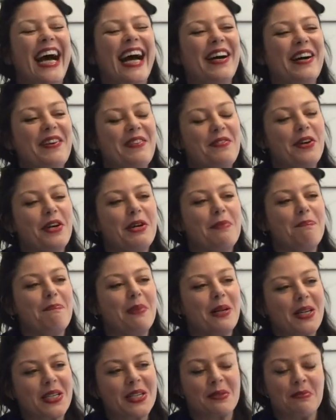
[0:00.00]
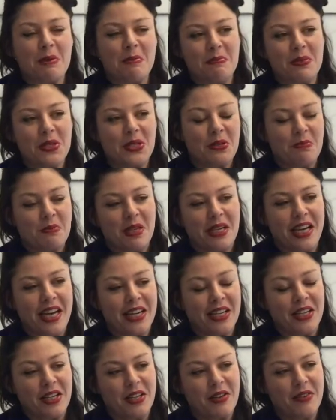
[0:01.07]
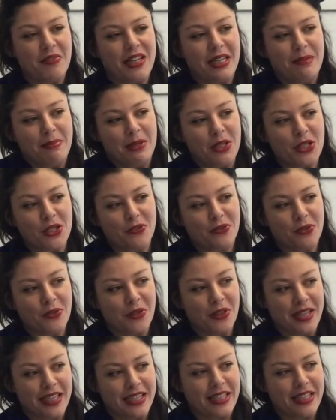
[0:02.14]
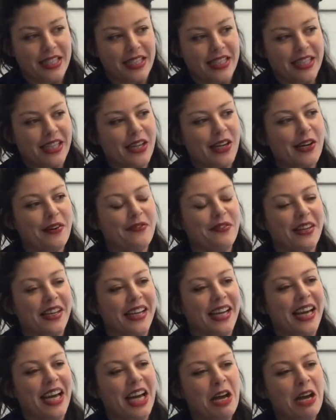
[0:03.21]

very buxom and bosom and really beautiful and curvy.